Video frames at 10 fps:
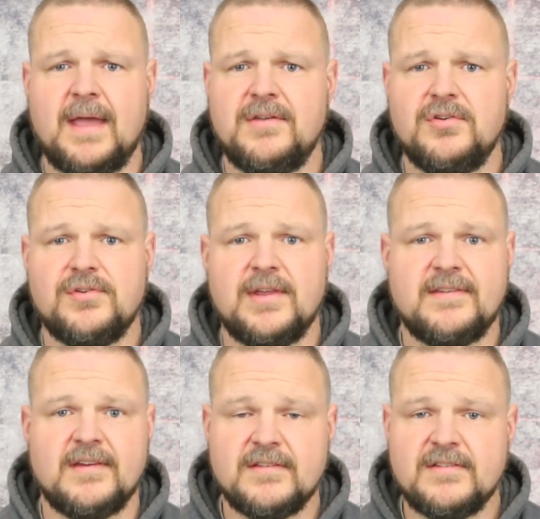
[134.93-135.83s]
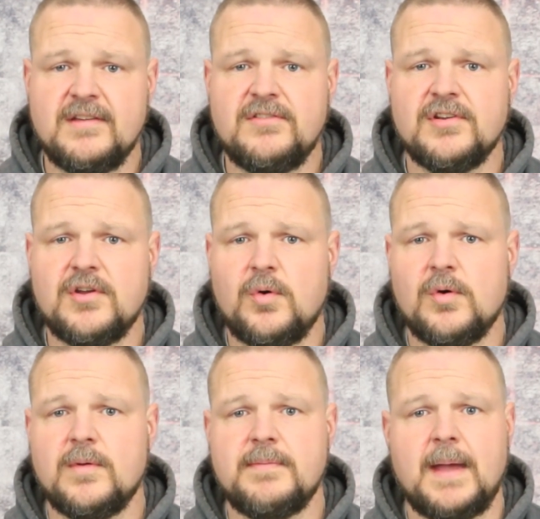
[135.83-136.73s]
I used as an extension
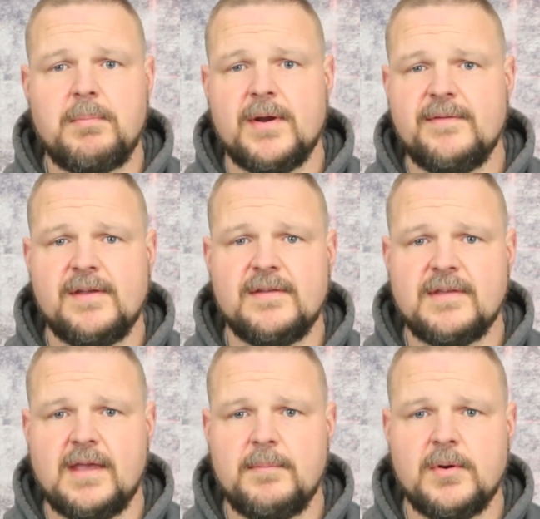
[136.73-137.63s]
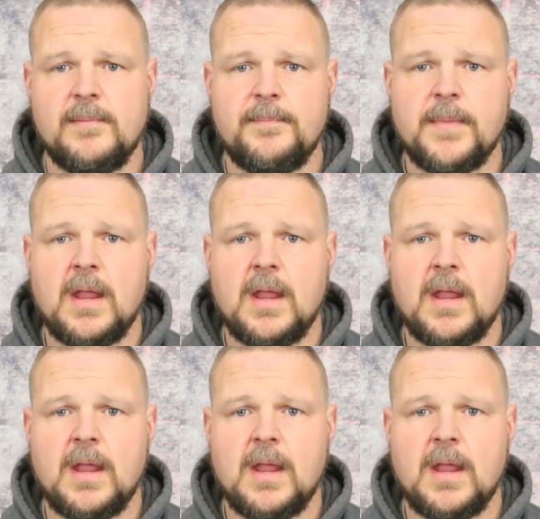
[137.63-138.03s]
cord with my previous camper.